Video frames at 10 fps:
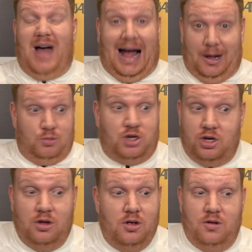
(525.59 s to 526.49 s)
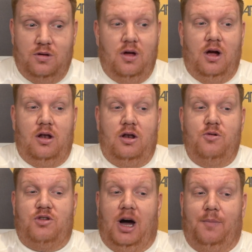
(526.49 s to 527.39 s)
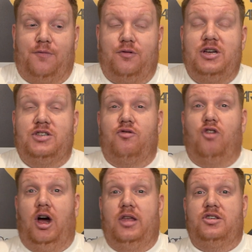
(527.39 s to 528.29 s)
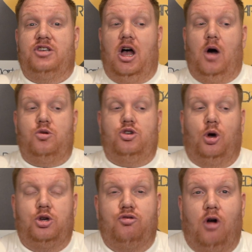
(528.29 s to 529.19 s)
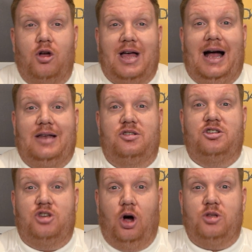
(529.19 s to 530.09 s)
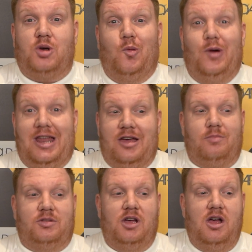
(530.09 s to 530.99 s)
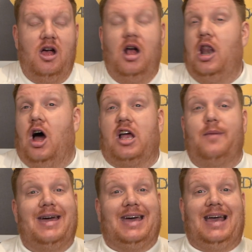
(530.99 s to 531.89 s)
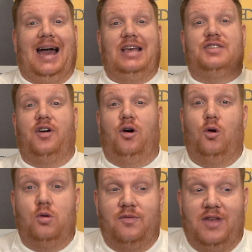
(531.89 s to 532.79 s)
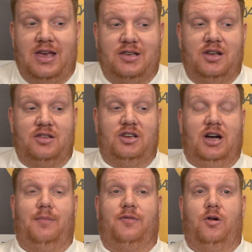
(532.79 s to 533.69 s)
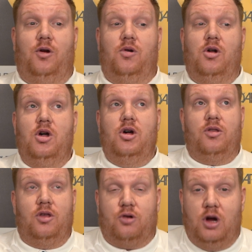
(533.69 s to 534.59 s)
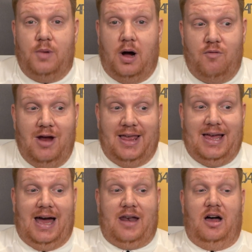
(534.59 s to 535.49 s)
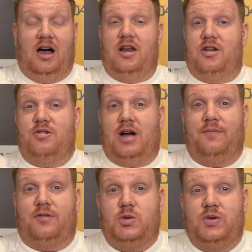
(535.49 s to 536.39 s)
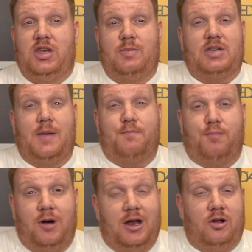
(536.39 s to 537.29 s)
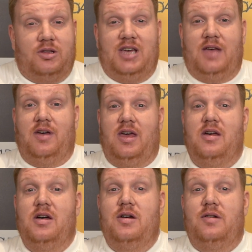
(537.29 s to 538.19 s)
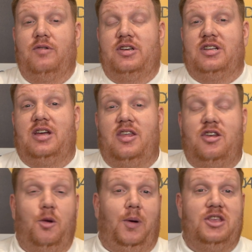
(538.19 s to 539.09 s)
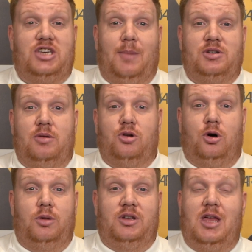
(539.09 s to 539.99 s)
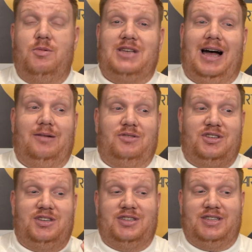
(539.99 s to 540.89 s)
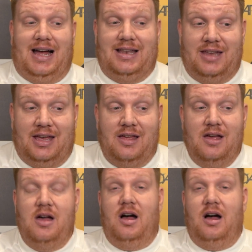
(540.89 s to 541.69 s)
Ouch. Luke Humphreys, Ryan Searle, Josh Rock, and Scott Williams. Look, I can make a case for all of these to come through the group. I really can. Luke Humphreys, we've seen him say brilliant on TV recently at the European Championship Dortmund. He was outstanding.